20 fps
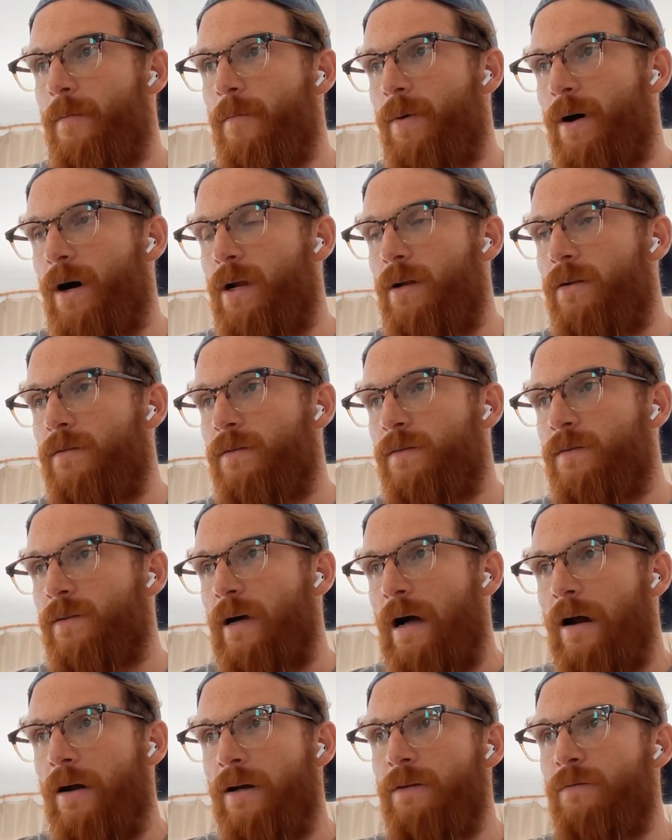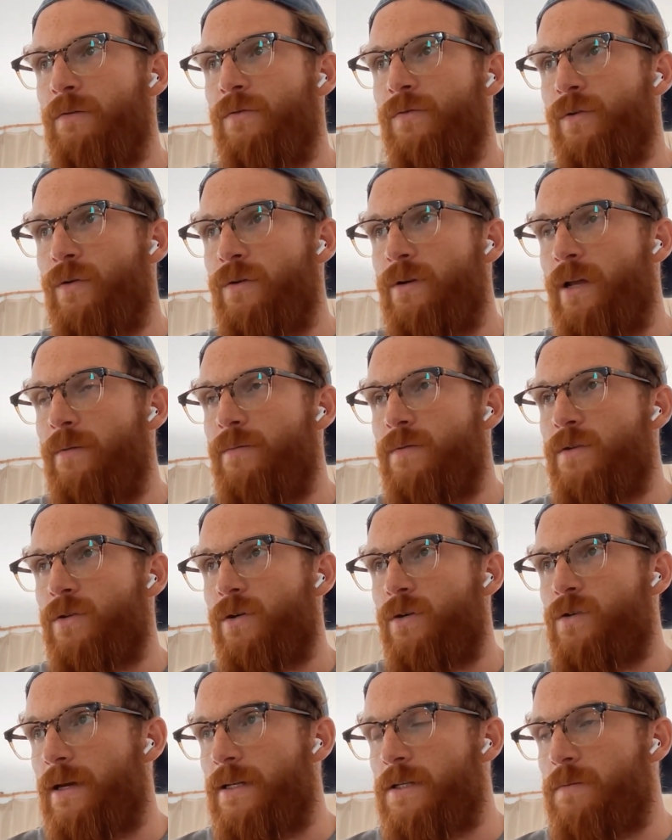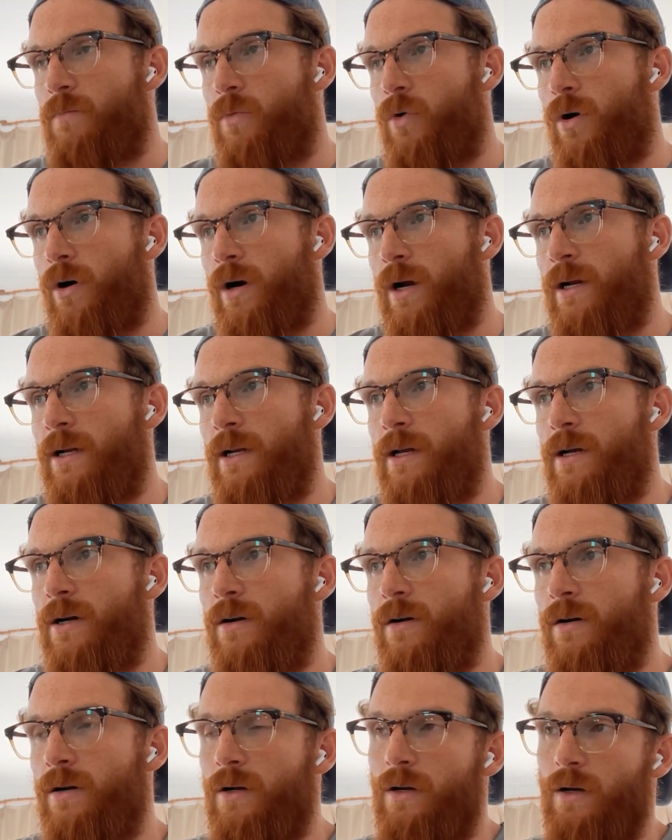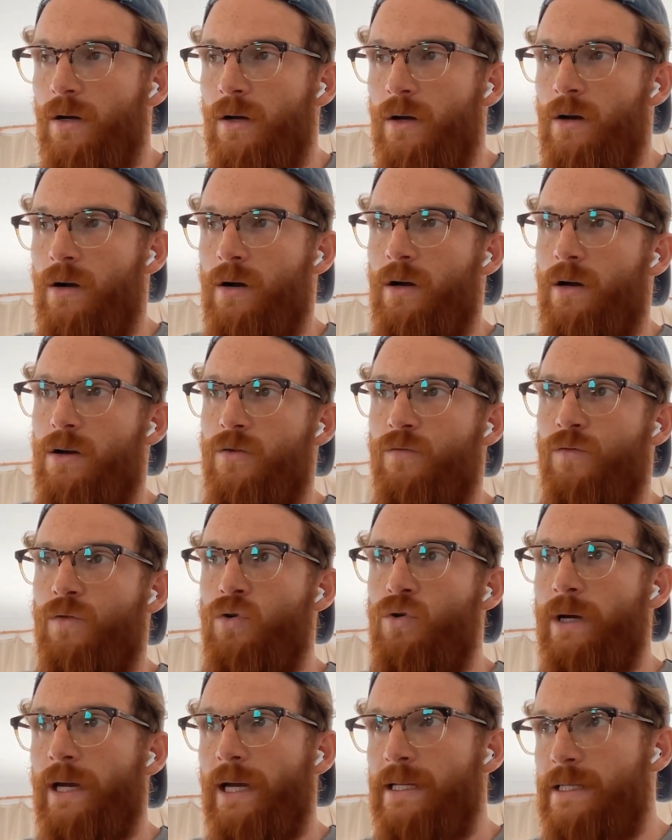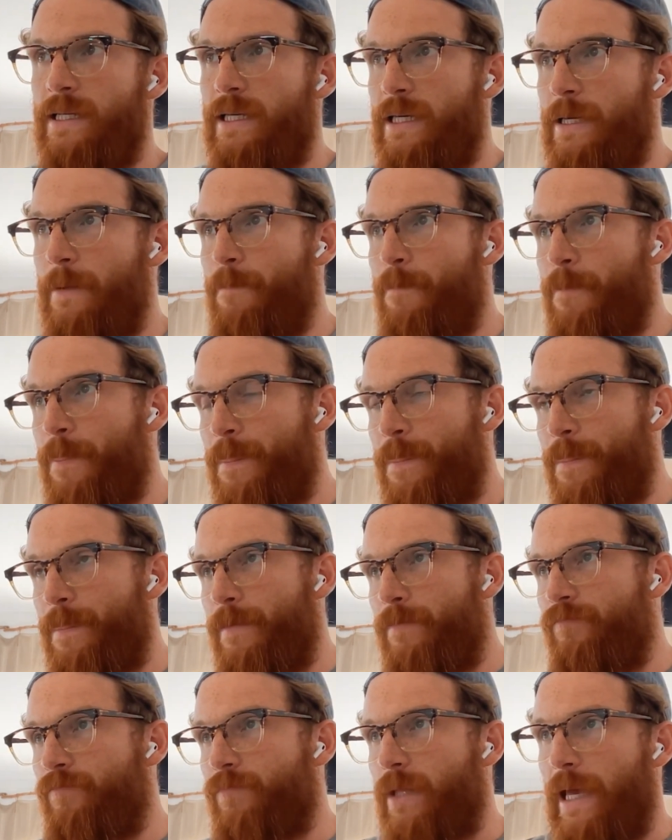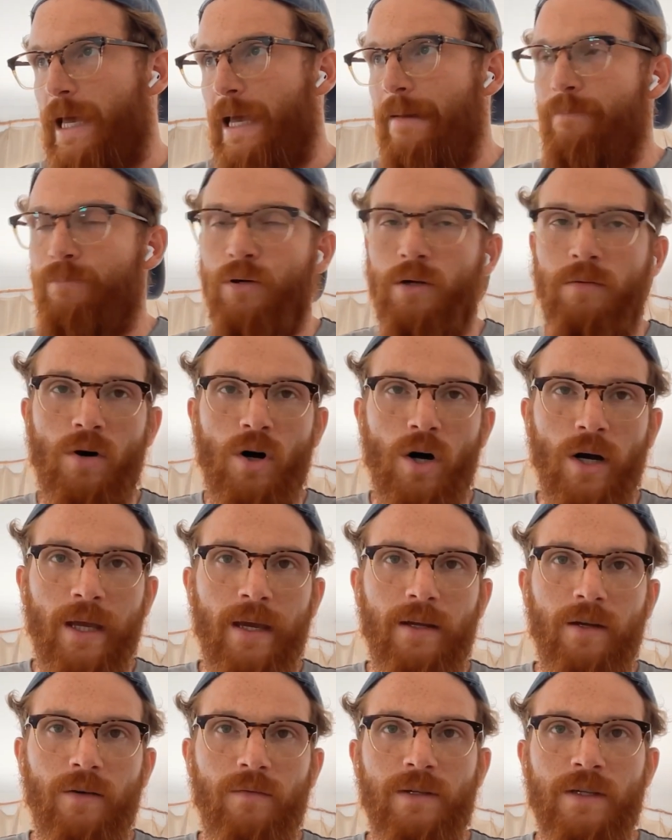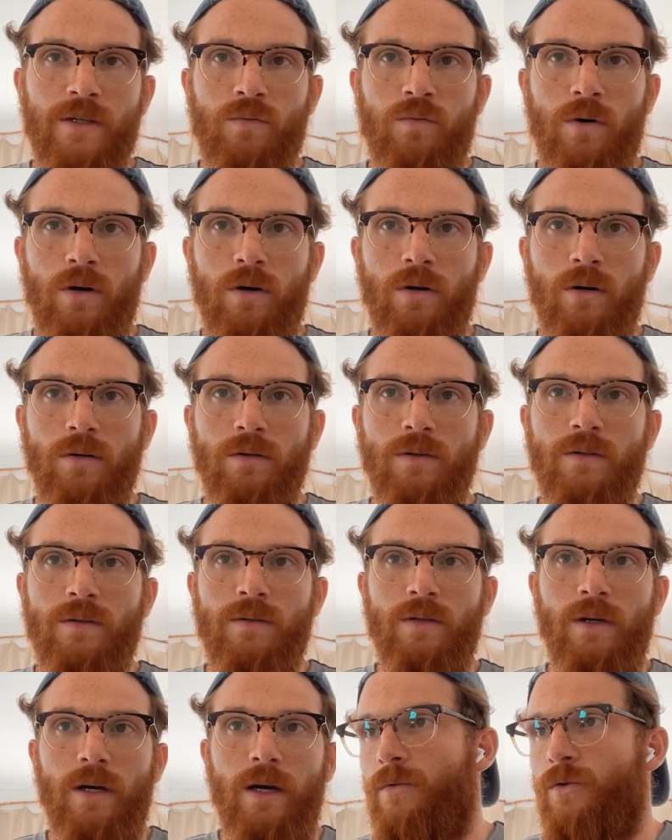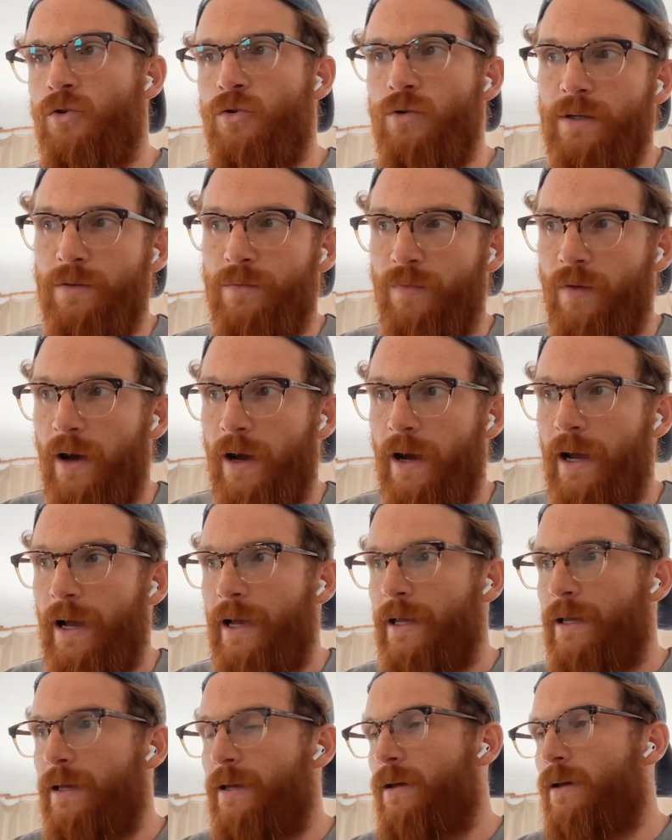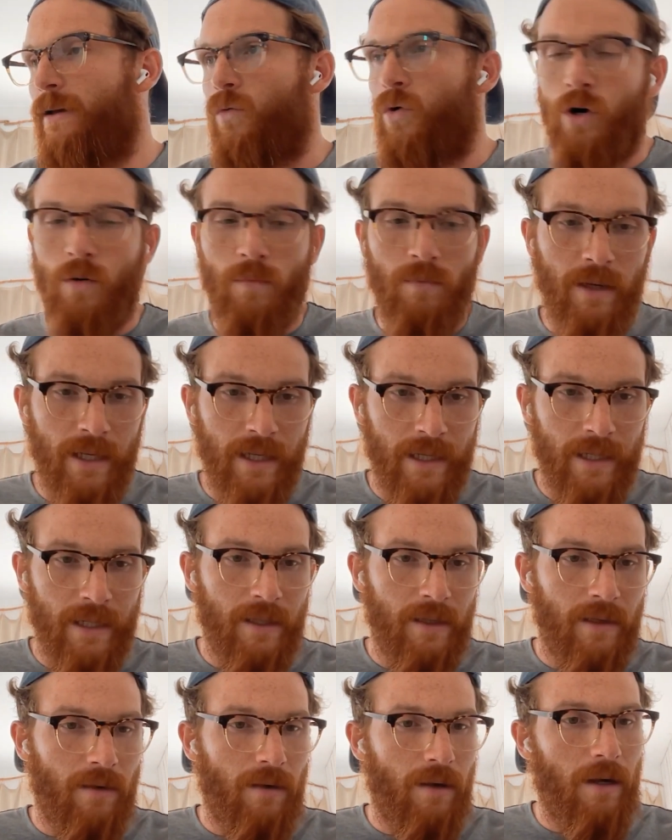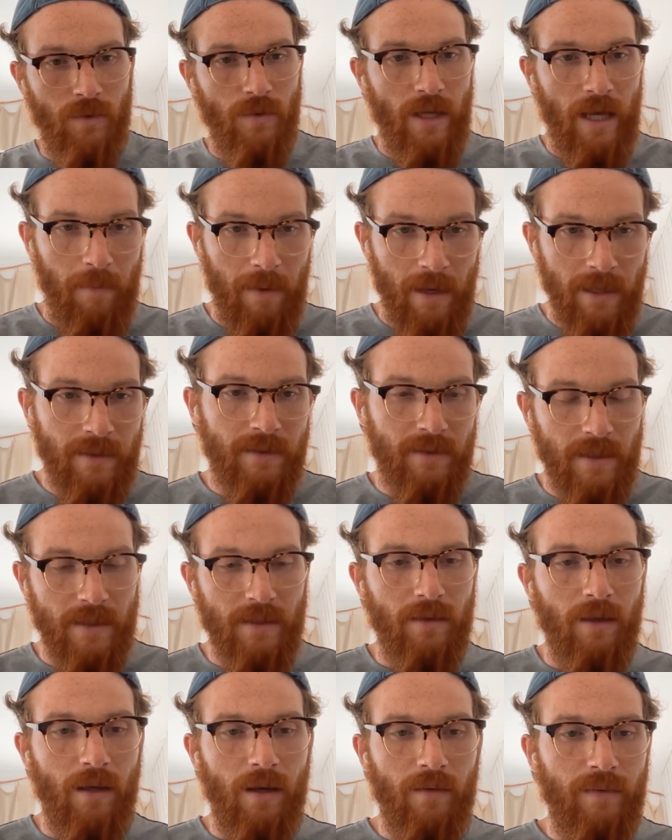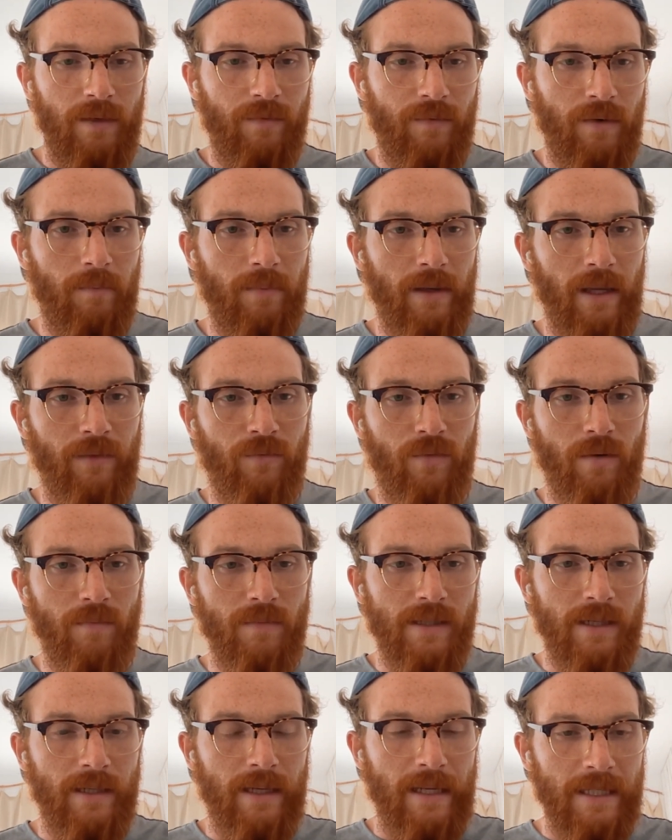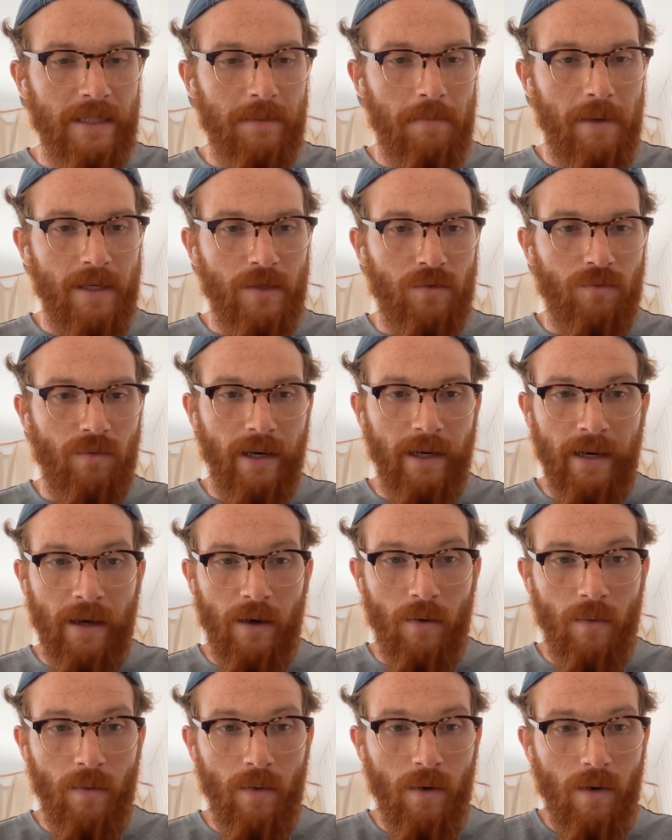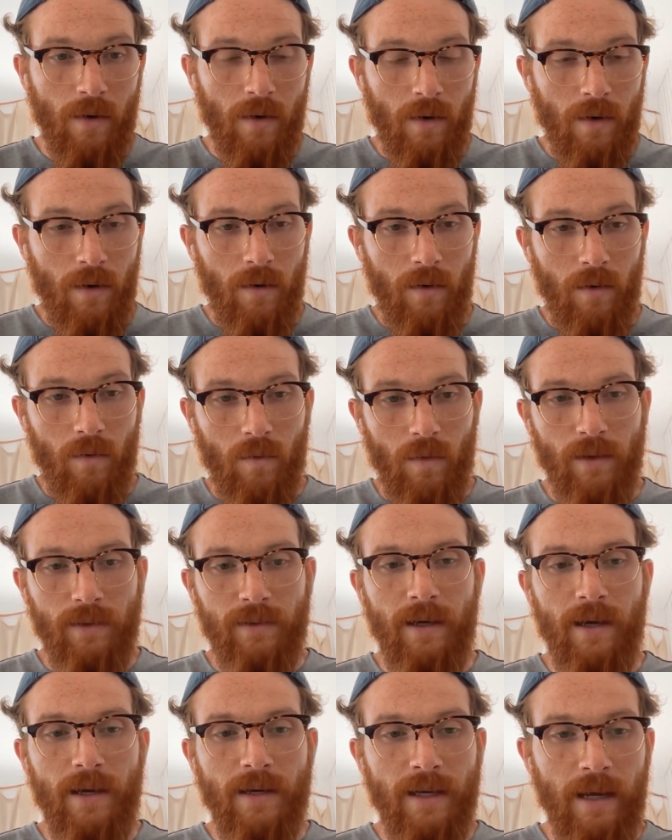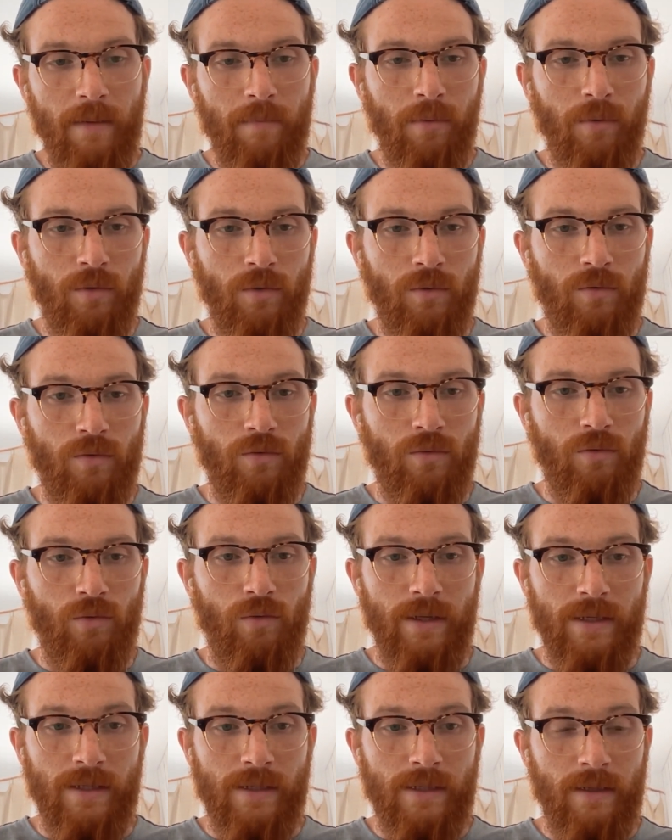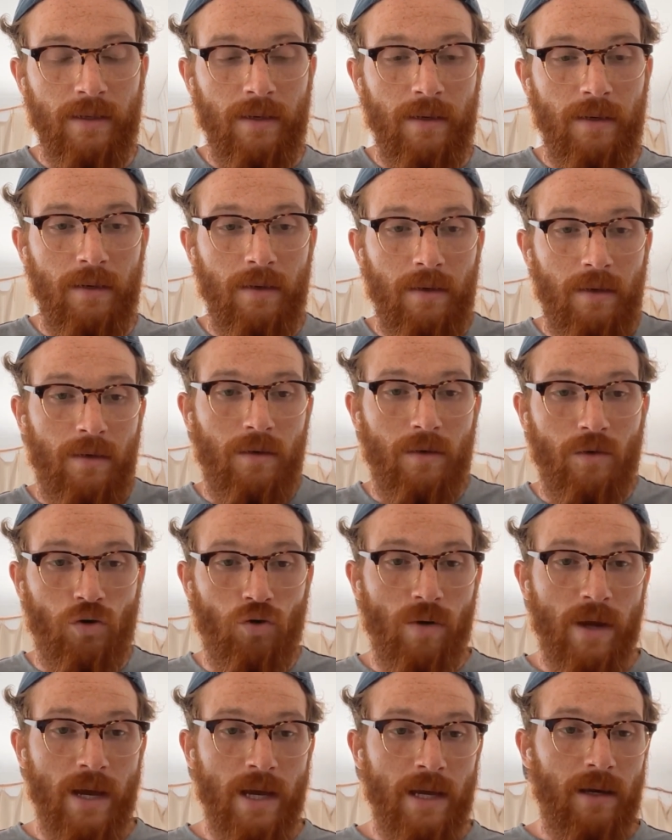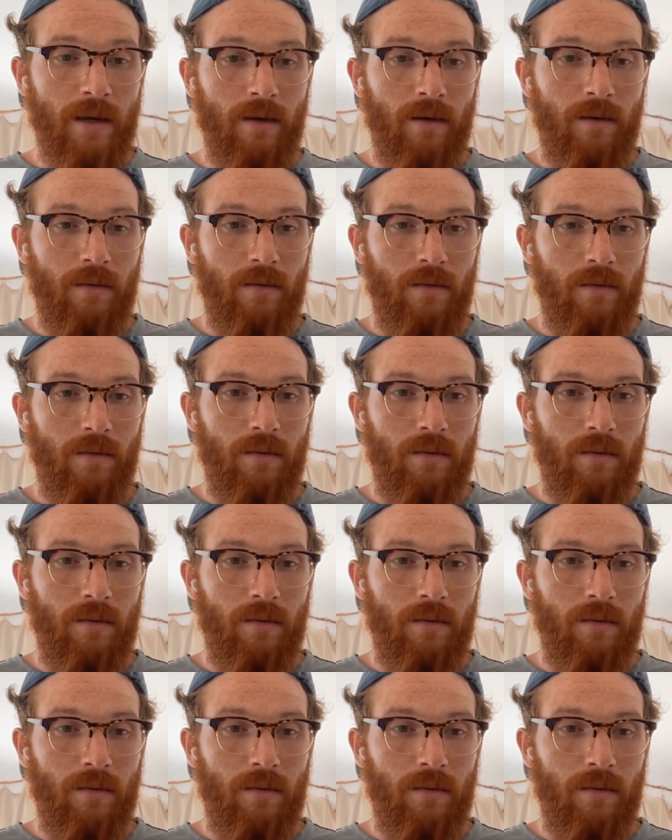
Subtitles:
but I'll give a few names so it's more clear. If you look at the Ample market of this world, Unify, Warmly, you name it, there's a lot of different platforms in that space right now. What they enable you to do is doing